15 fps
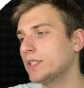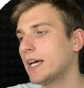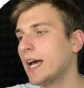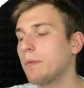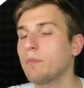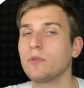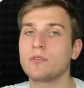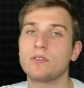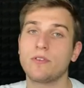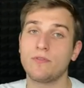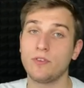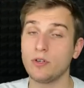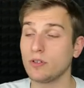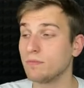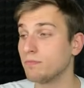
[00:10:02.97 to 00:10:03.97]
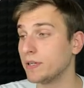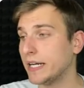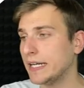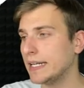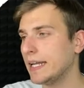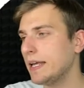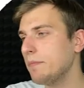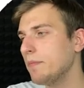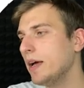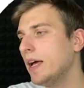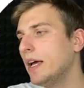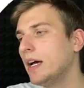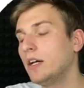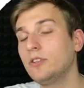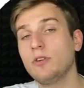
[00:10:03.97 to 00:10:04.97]
typos of your brand name
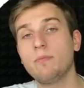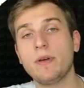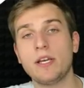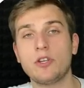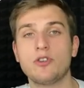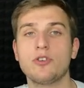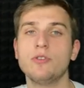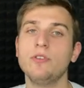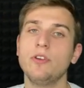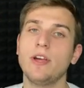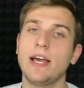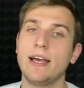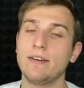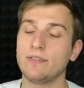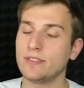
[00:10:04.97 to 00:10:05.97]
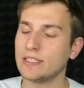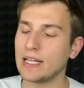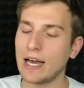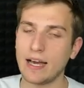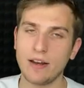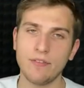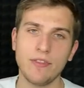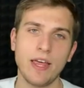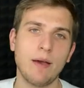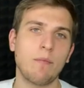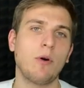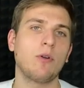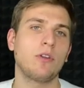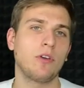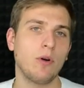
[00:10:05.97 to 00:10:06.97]
to make sure you have none of
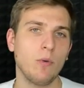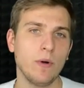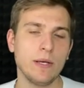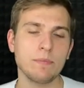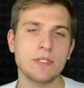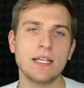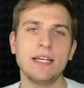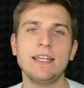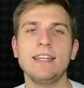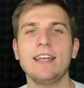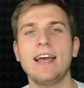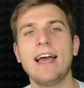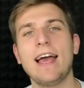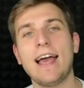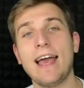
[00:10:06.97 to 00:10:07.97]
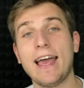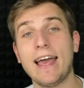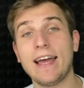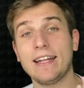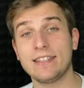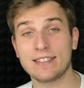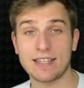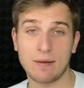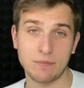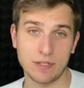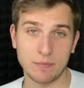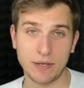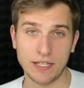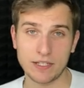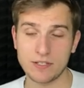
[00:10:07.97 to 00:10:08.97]
them on your website and
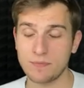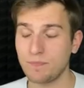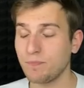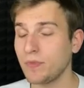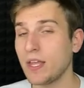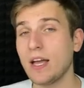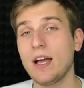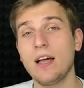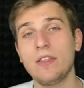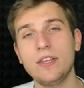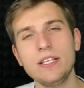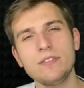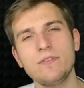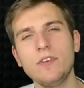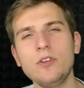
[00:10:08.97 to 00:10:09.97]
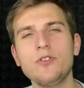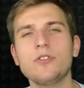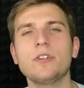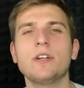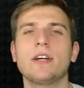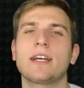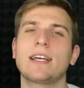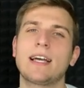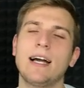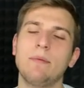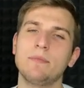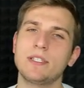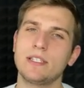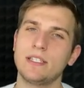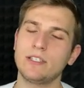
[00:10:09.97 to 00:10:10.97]
subdomains. This feature
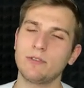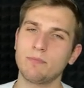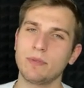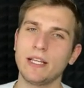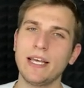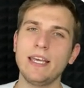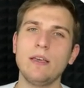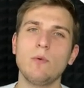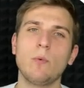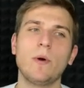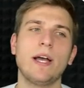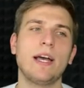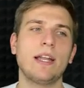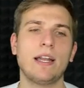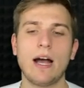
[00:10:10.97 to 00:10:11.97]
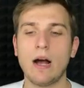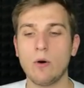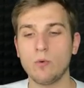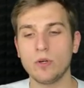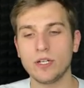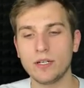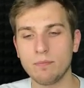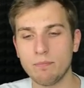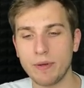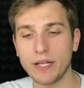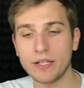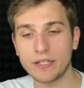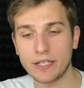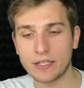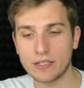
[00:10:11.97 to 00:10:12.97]
comes into play when our
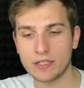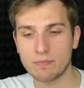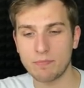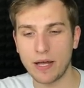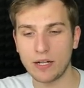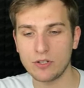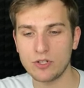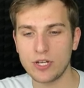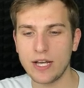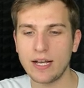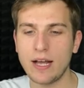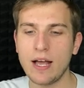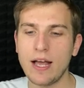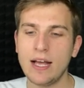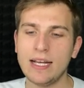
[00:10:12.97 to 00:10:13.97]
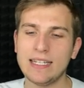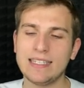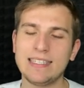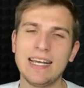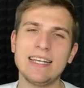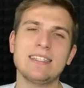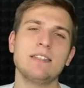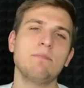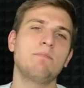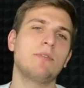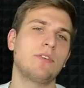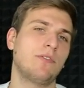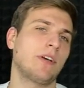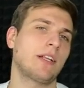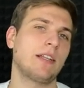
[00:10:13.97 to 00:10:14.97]
building and spell check doesn't
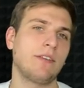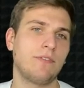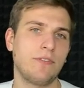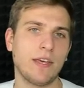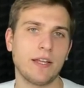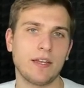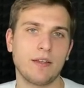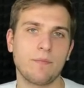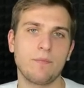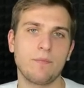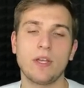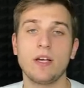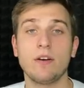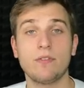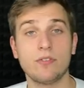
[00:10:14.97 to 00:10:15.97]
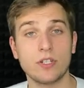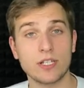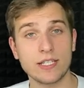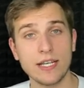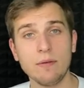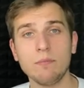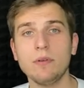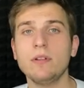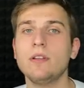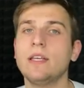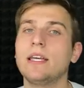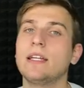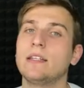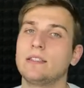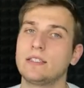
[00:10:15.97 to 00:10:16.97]
perfectly fit. For example,
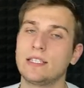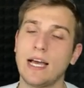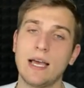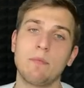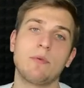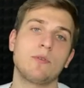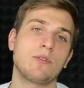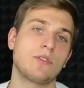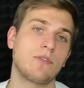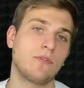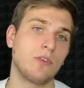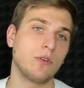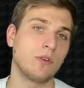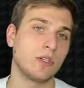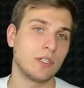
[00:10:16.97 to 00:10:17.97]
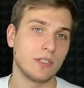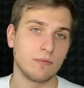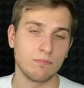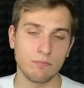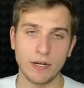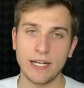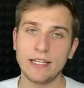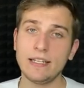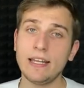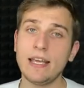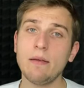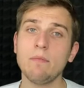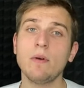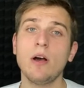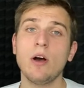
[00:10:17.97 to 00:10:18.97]
in typos of your brand
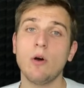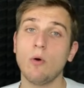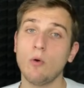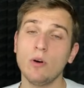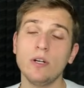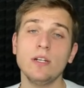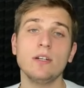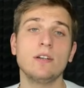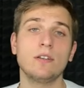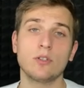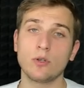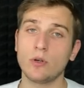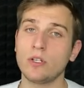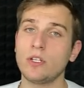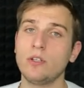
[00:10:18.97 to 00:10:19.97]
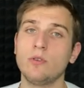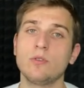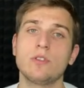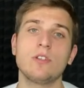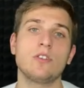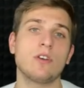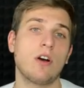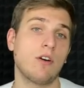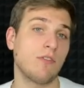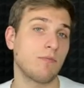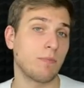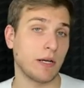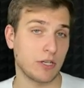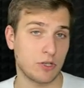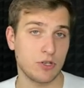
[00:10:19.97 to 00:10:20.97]
name or wrong usage of
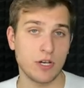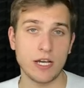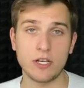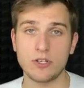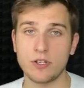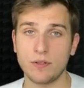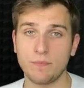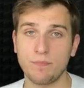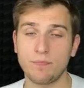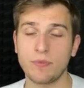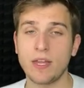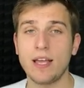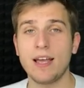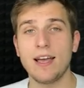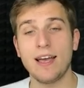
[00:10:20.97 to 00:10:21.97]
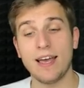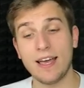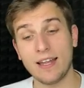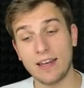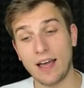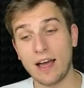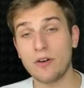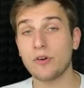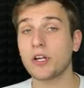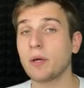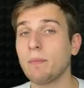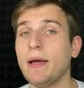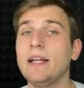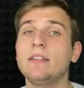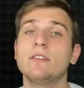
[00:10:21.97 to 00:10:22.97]
punctuation. And I
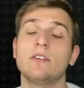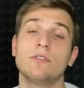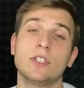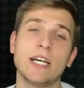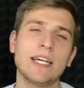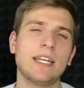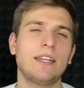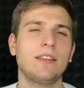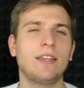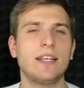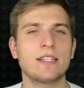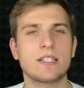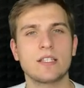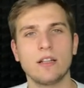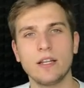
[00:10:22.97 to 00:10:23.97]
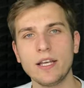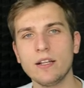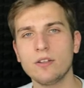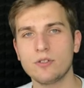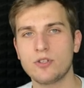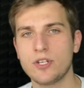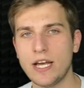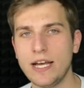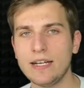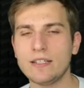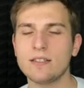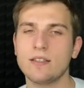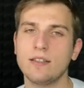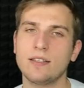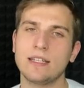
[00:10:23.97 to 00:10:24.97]
recommend running these little
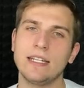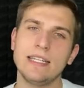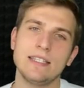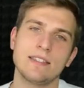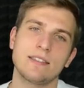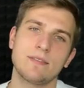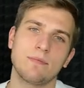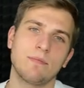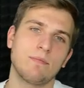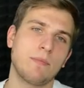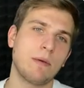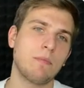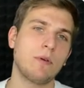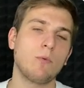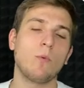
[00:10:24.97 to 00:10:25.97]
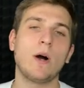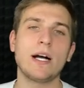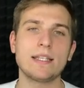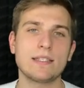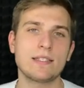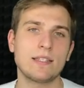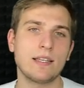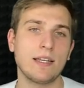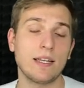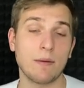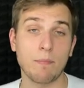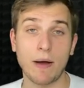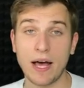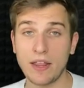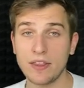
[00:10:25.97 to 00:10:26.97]
checks at least maybe once in a
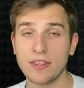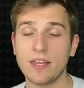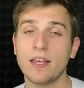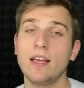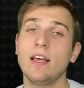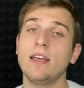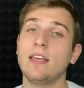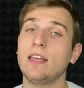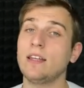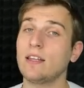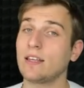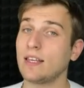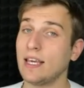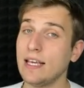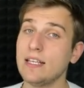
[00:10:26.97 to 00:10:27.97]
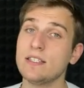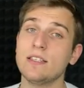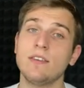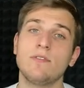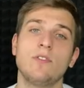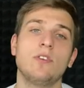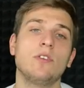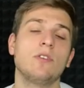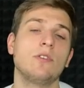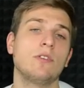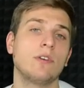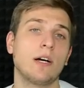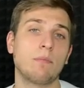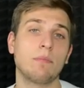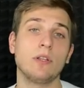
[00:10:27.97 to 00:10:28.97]
month in case if
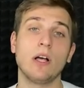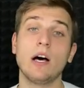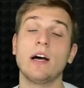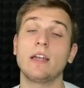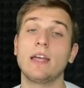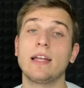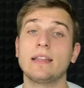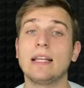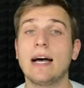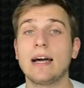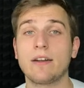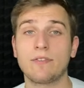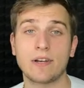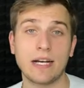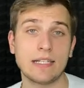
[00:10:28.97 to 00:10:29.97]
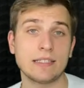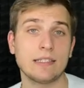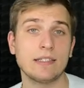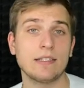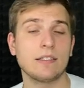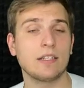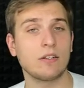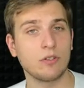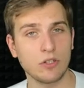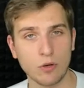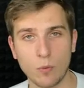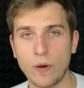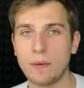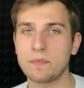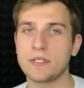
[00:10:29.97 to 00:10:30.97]
you upload a lot of content on
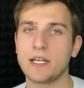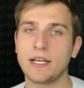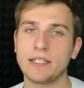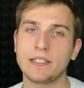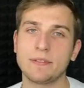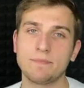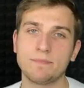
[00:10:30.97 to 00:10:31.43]
your website.